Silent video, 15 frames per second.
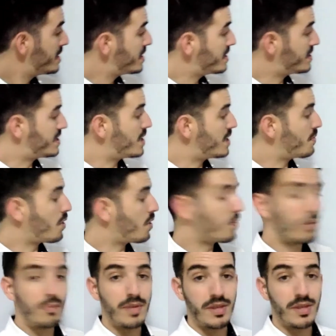0
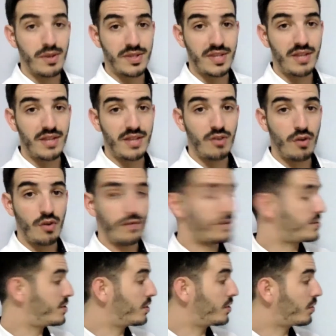will be the center of your
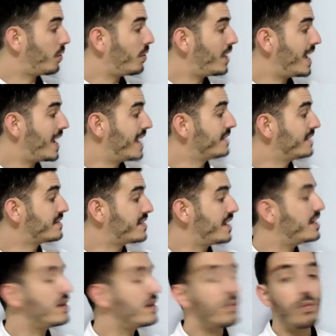circle and
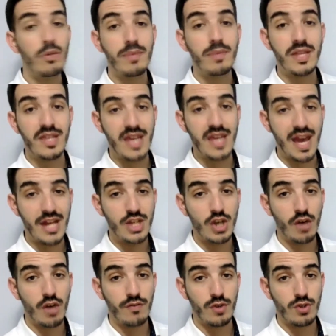10 will be the edge
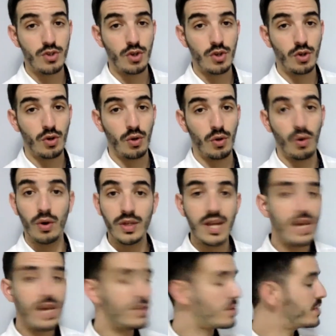of your circle,
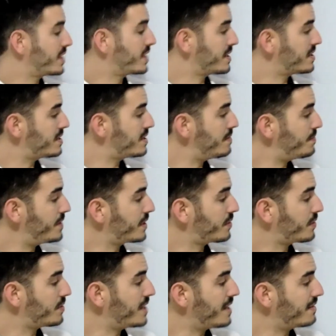okay? So you can simply
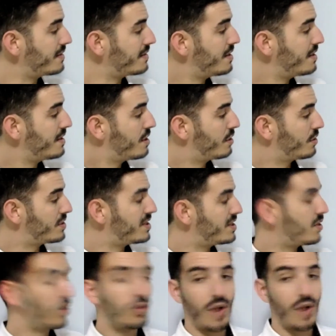create those
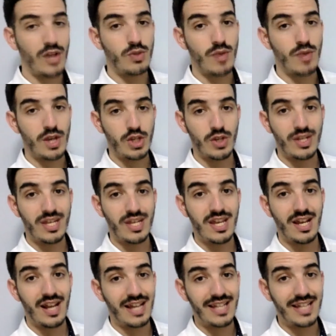little graduation
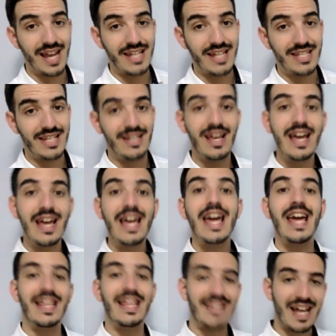here like I did,
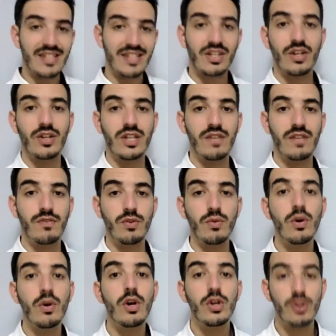and that's going to give
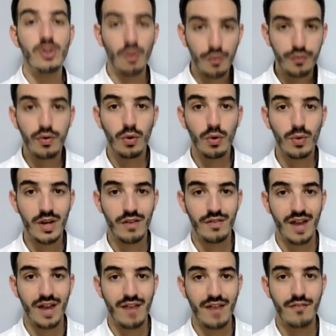you your full wheel
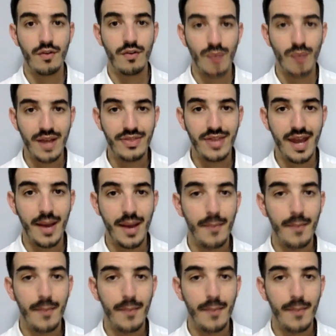of life right there.